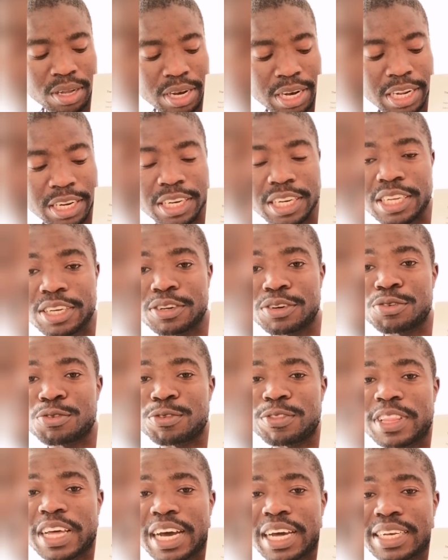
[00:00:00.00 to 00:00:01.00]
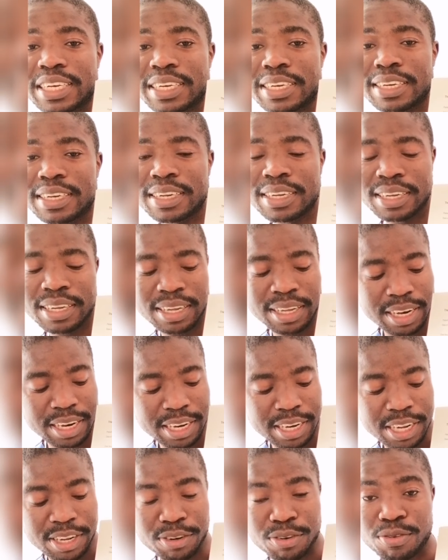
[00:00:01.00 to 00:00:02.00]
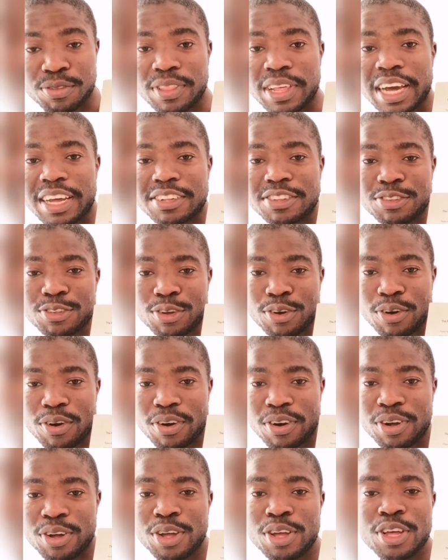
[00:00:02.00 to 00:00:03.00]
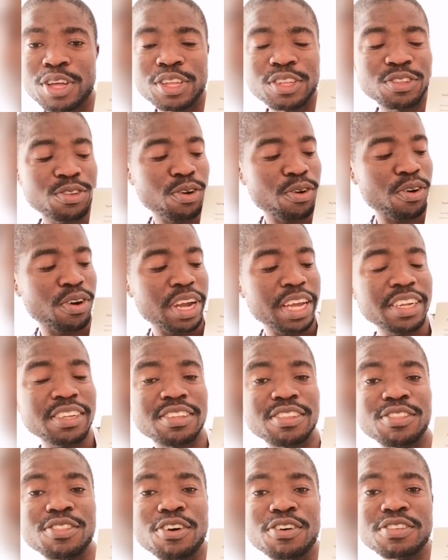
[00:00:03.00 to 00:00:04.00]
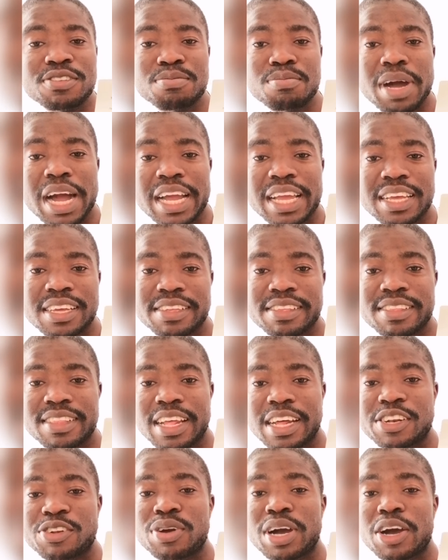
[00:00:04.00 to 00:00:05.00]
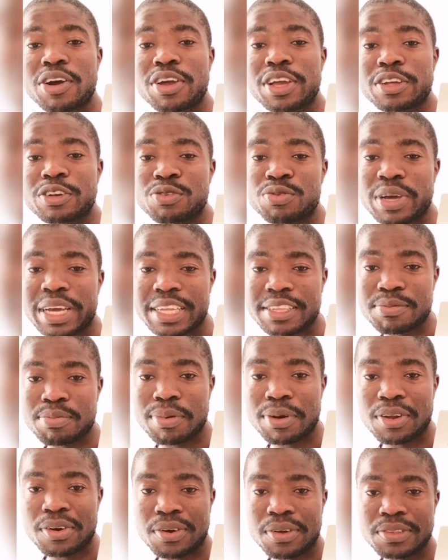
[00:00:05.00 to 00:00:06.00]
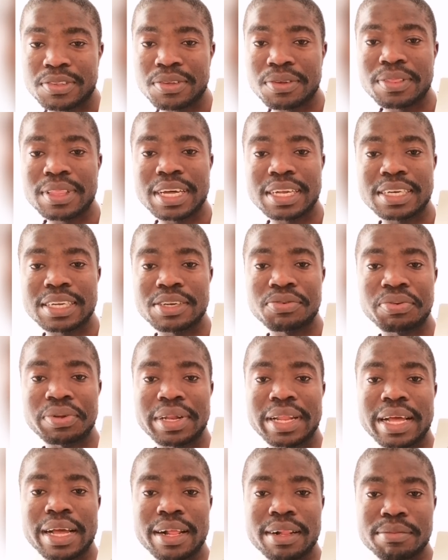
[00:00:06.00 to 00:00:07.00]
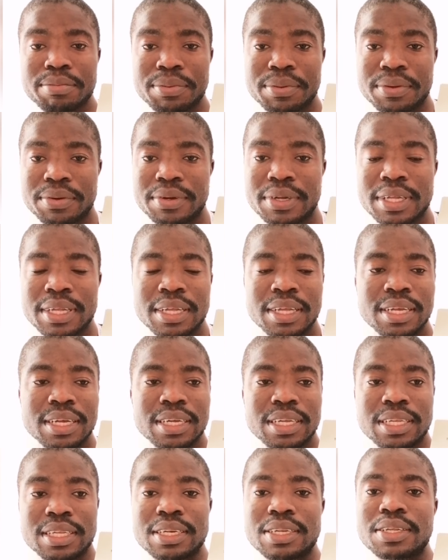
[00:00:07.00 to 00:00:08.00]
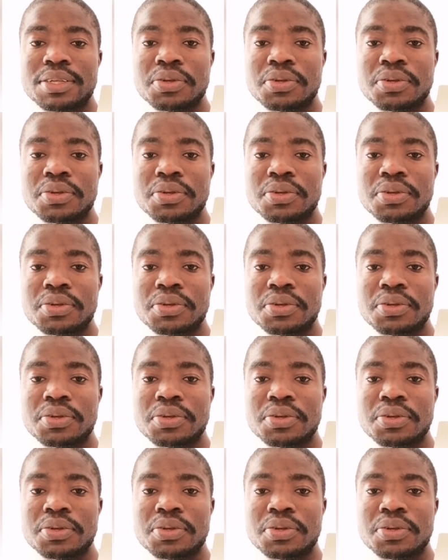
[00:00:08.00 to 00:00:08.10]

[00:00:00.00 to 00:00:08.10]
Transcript: leading to that leading to that score. So it's those markings that you are going to explore so that it will help you in